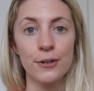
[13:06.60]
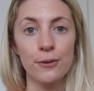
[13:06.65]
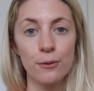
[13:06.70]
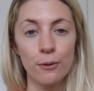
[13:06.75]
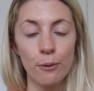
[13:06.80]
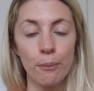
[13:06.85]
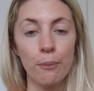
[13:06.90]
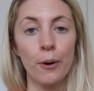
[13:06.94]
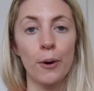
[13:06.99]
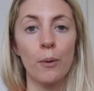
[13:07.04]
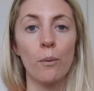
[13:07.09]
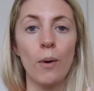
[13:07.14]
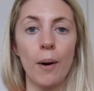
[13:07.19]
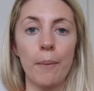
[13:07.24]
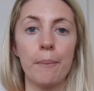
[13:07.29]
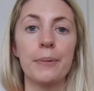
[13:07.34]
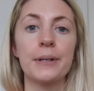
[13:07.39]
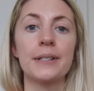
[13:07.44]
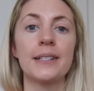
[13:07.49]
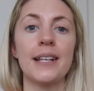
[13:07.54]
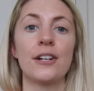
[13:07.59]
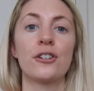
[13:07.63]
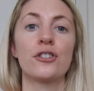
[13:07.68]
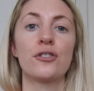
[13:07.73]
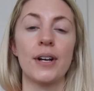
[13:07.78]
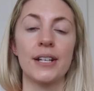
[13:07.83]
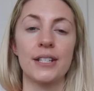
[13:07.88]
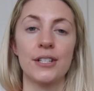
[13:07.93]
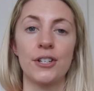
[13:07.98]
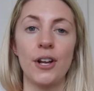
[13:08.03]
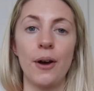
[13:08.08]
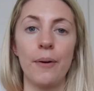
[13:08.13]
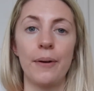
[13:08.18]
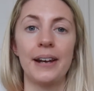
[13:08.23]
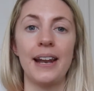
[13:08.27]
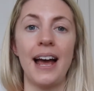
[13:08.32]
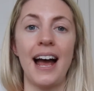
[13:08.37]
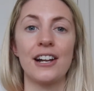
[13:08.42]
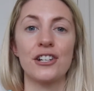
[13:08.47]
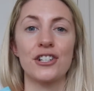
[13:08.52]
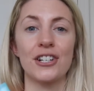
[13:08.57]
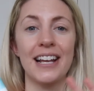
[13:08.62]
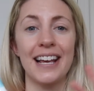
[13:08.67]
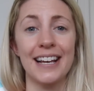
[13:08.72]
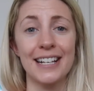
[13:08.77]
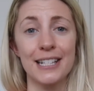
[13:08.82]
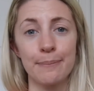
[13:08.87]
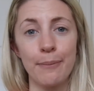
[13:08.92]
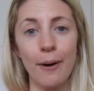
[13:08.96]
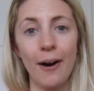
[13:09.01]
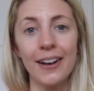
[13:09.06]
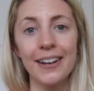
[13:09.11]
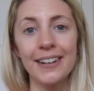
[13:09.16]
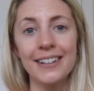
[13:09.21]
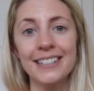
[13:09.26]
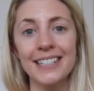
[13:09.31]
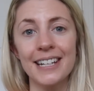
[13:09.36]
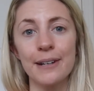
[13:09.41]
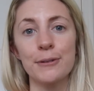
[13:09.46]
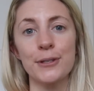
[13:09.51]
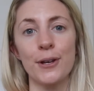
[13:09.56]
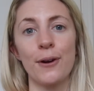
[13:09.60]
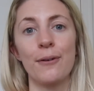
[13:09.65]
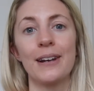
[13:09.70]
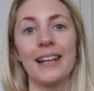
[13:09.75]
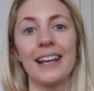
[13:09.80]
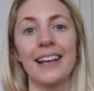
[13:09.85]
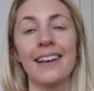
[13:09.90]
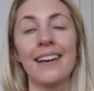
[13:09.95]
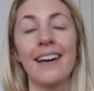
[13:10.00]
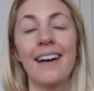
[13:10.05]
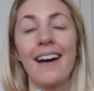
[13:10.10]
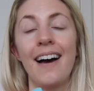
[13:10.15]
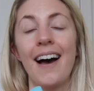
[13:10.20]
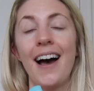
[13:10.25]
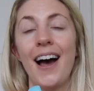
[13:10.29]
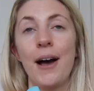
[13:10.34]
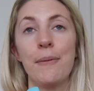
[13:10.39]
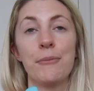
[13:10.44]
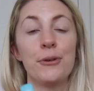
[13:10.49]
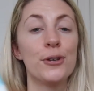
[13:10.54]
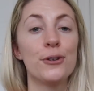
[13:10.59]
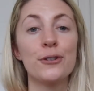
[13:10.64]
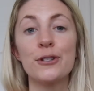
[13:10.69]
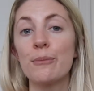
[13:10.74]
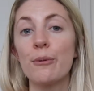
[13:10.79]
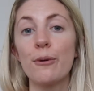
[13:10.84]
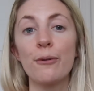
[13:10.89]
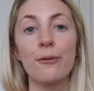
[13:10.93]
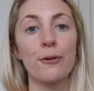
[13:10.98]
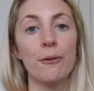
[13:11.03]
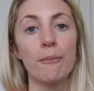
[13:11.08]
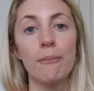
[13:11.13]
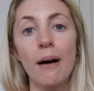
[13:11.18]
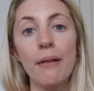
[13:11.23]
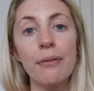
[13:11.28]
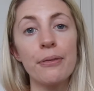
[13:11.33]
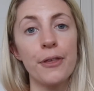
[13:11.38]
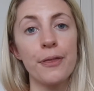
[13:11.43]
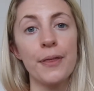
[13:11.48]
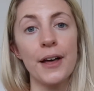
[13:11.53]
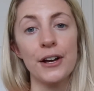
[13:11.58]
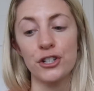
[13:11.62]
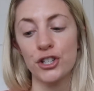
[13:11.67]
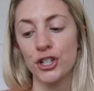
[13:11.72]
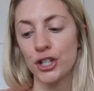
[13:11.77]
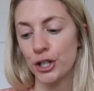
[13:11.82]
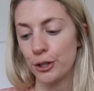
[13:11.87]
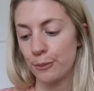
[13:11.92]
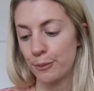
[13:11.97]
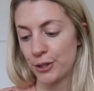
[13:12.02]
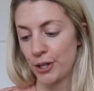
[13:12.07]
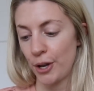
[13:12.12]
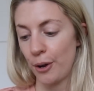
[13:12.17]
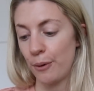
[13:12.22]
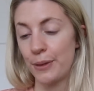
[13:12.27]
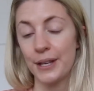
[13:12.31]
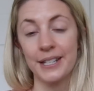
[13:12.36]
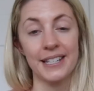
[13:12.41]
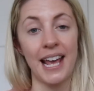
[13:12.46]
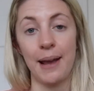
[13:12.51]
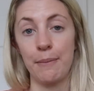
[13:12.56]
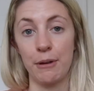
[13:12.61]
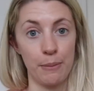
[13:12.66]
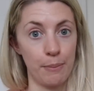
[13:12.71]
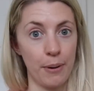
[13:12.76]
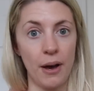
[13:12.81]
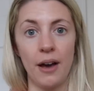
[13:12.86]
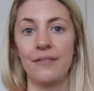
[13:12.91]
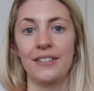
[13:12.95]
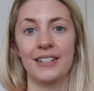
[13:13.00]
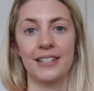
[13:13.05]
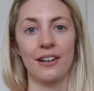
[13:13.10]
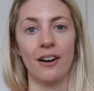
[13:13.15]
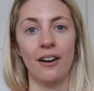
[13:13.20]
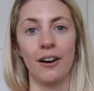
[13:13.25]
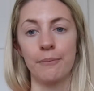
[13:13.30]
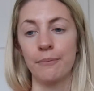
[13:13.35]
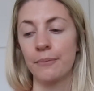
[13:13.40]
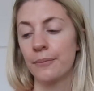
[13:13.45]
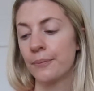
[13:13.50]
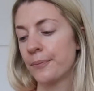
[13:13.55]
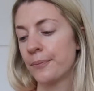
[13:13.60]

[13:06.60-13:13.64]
0.1% tretinoin actually expired. It was only usable for a month in that tube, so this came at the perfect time.